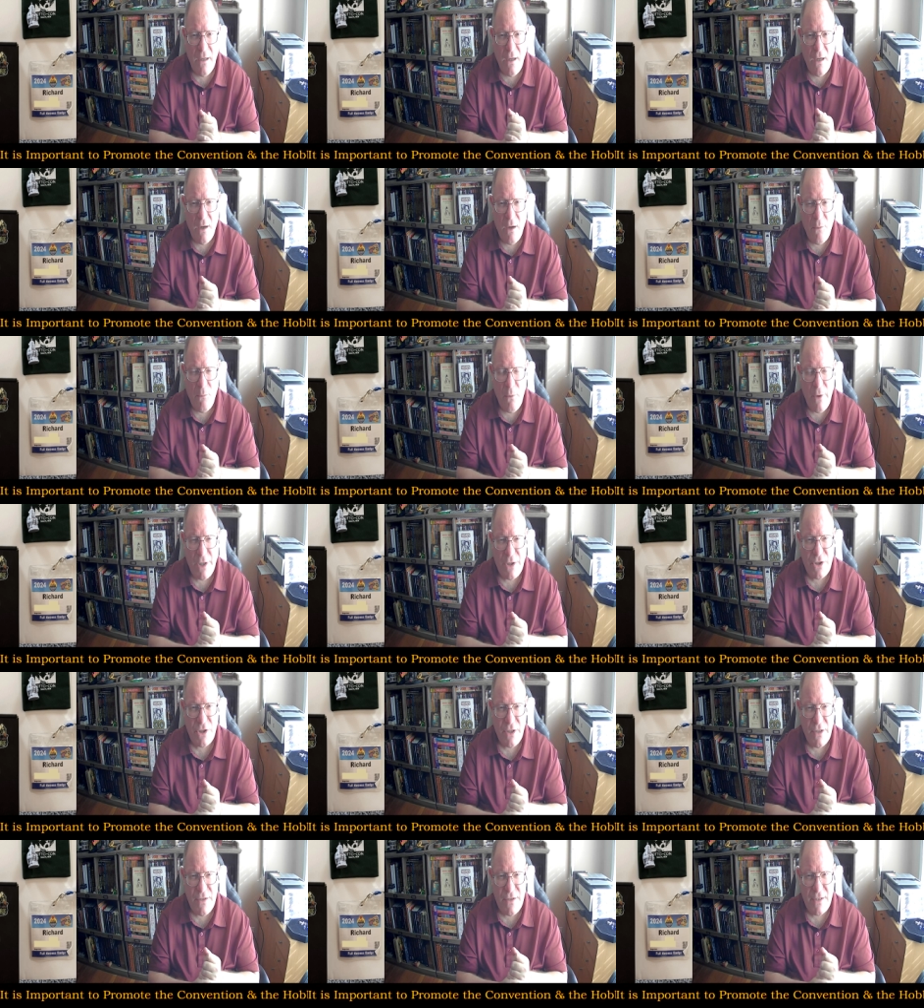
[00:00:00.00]
which
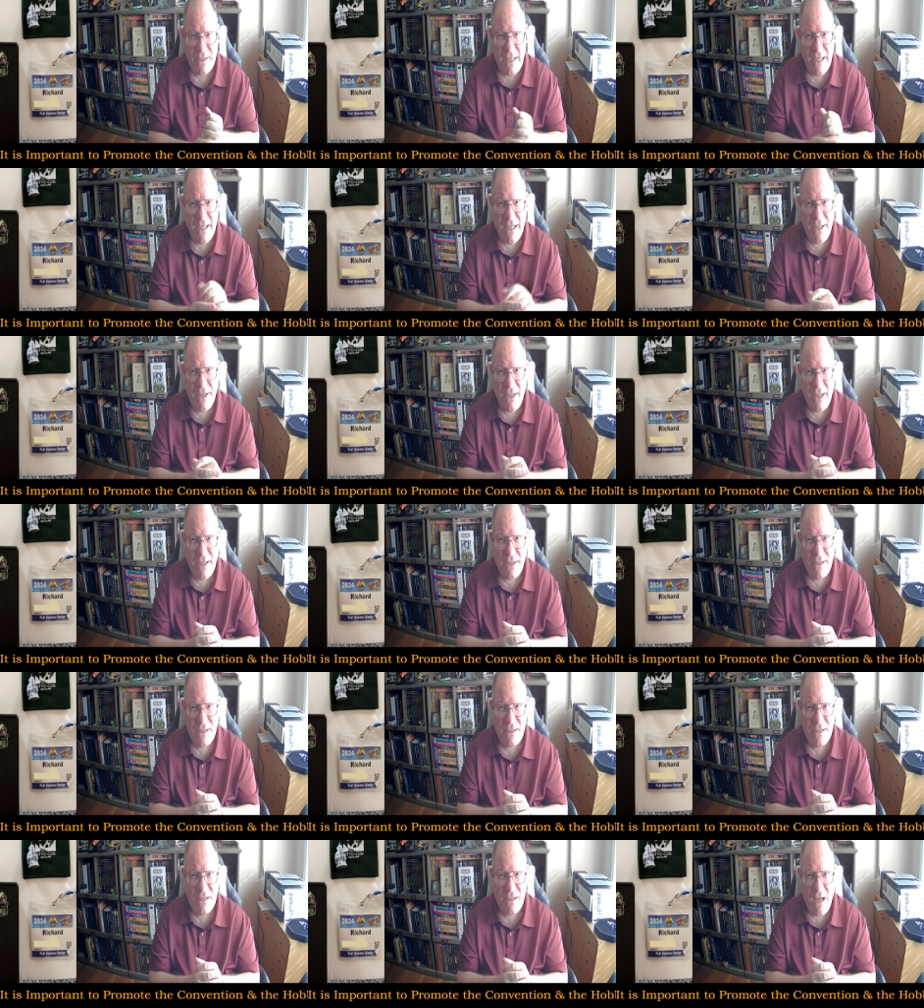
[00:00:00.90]
it's in
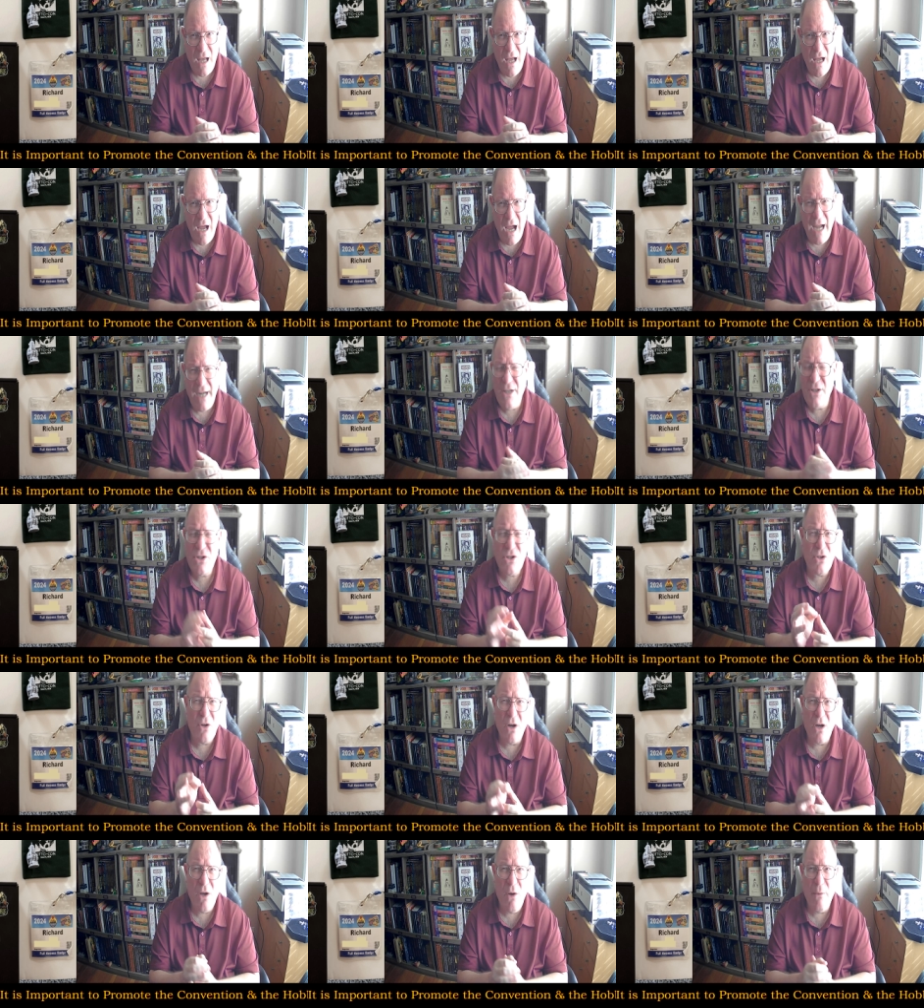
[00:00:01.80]
its, I didn't
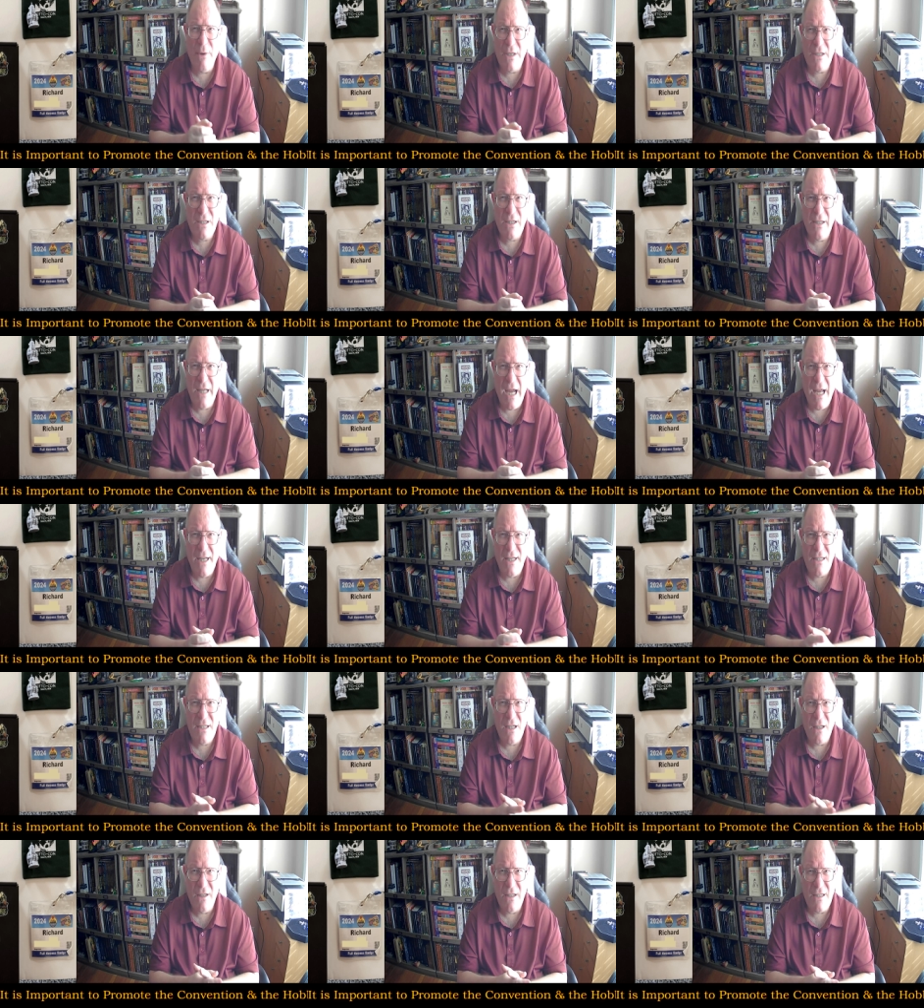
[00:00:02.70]
start going to that
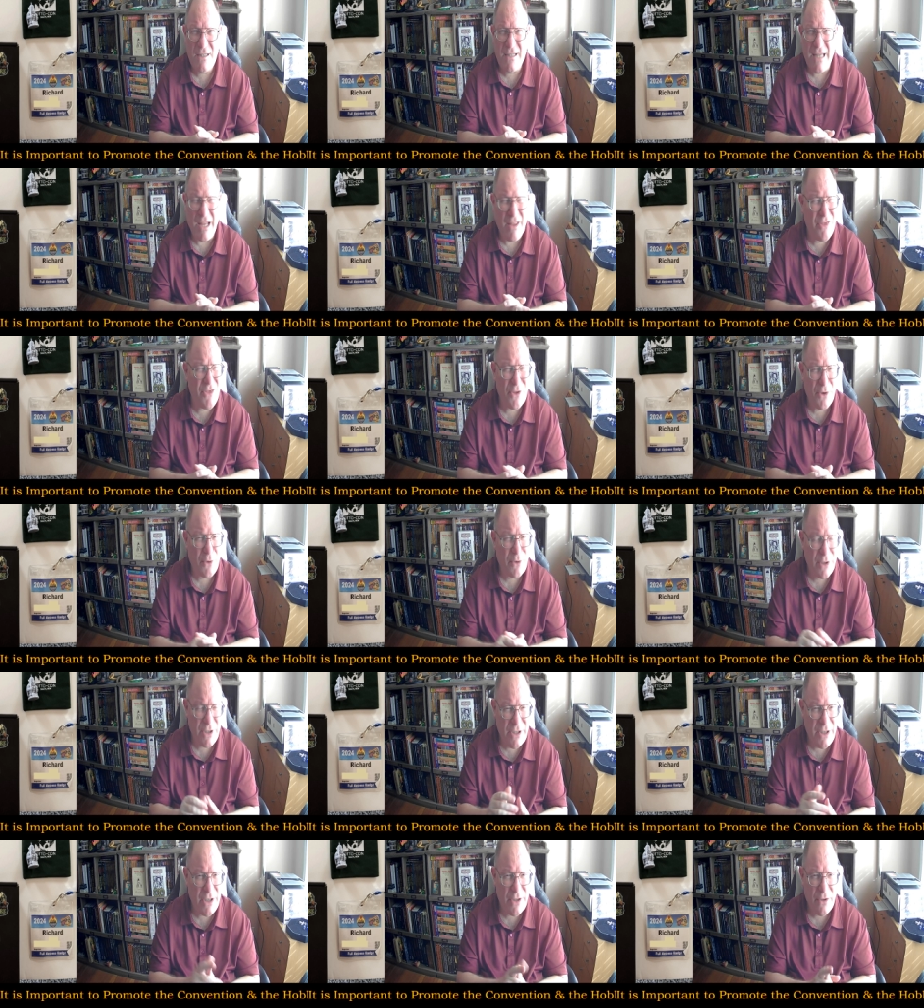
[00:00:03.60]
until it's like third
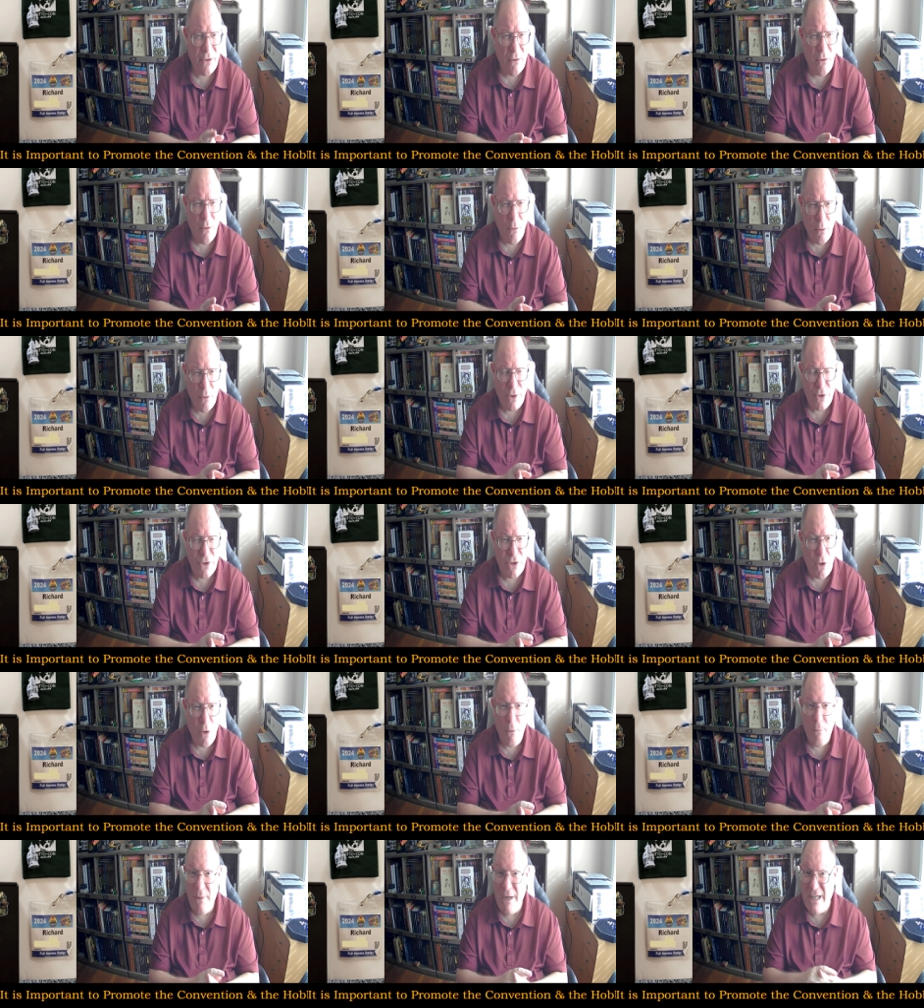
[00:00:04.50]
year or
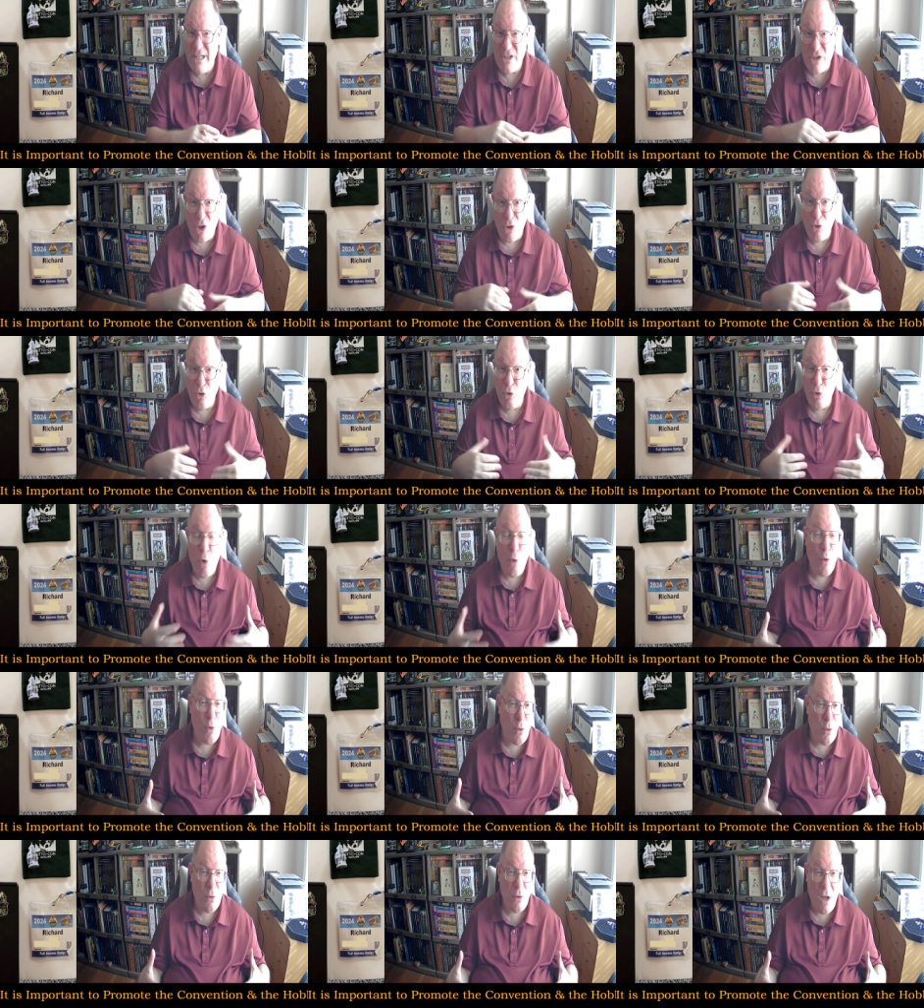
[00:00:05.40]
so. It's a
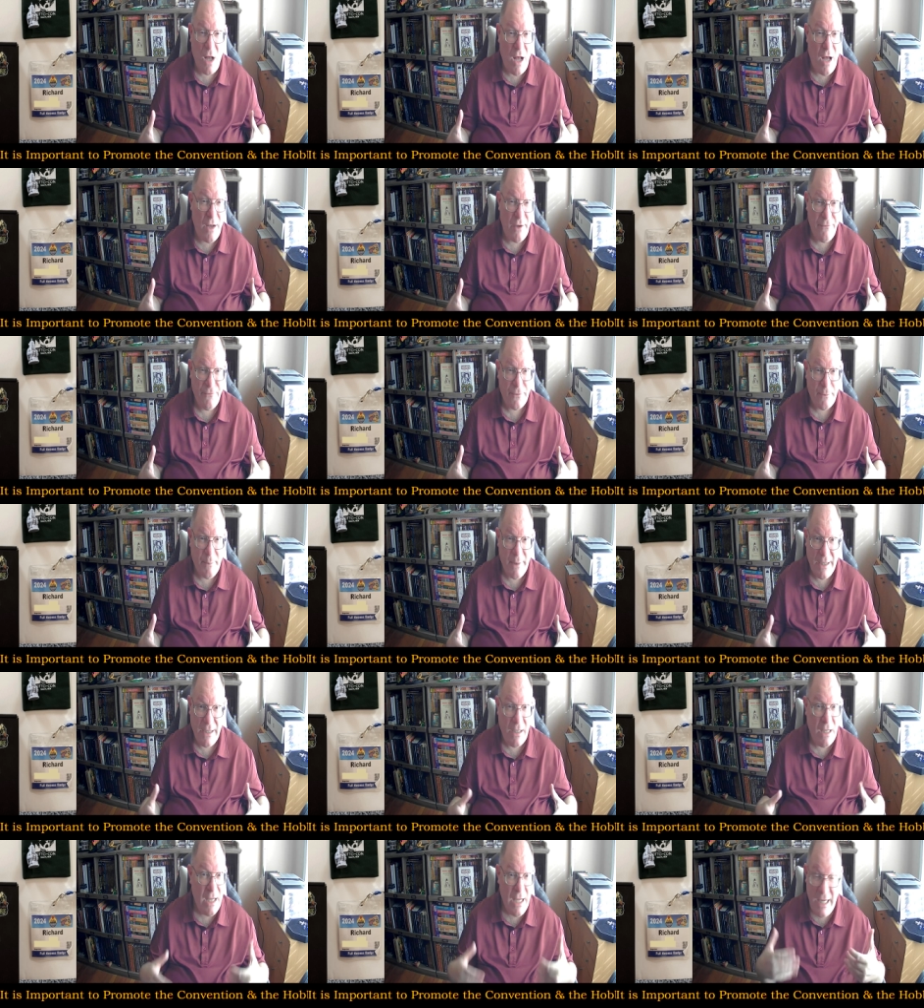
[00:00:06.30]
local con for me
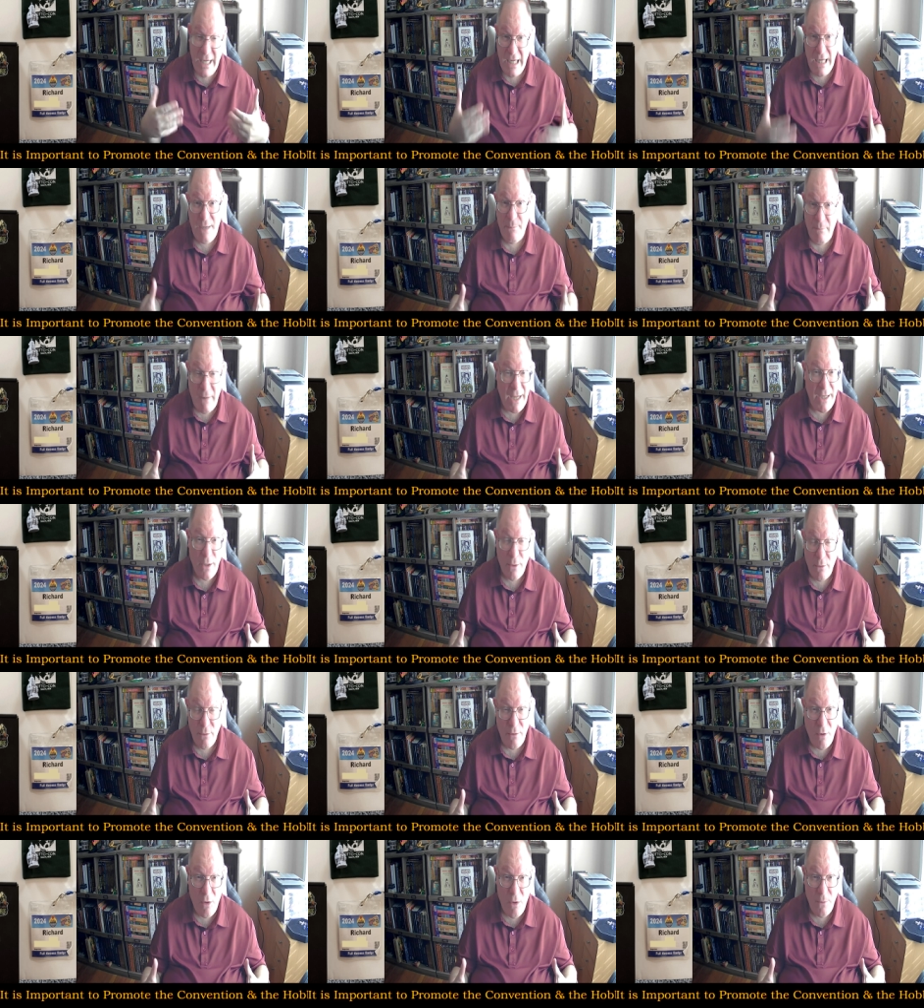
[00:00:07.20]
in my
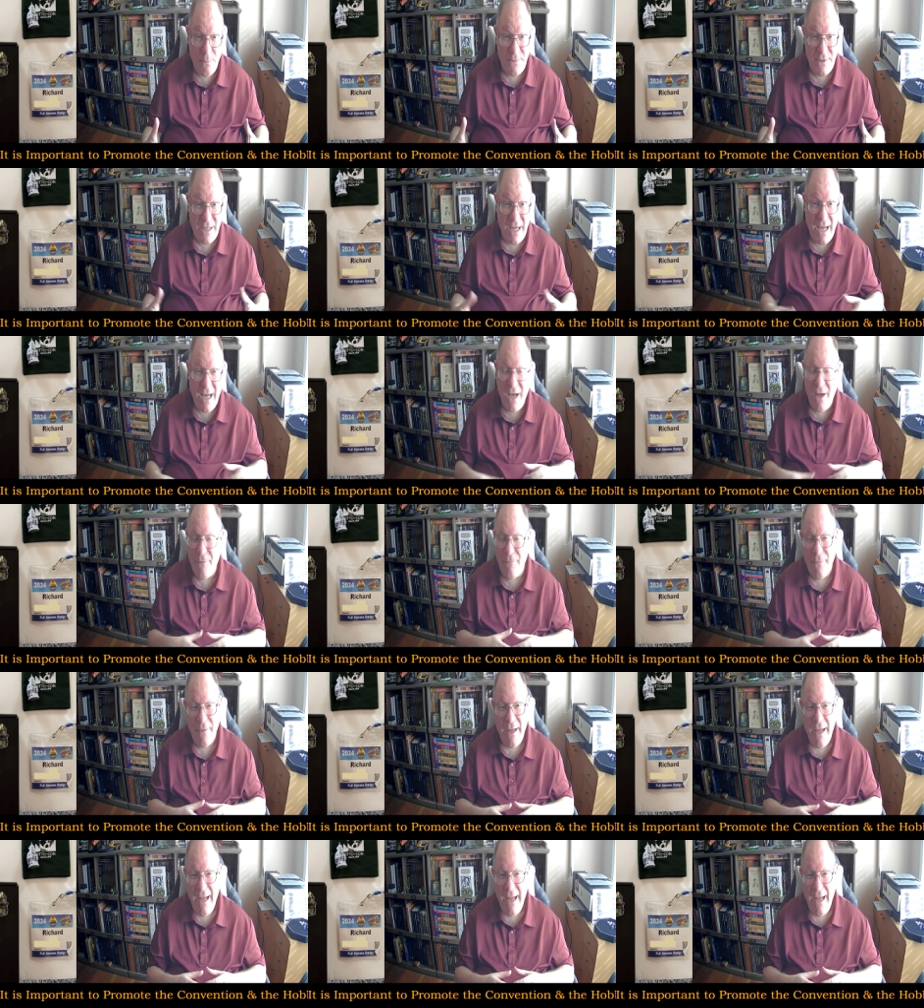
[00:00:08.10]
own hometown.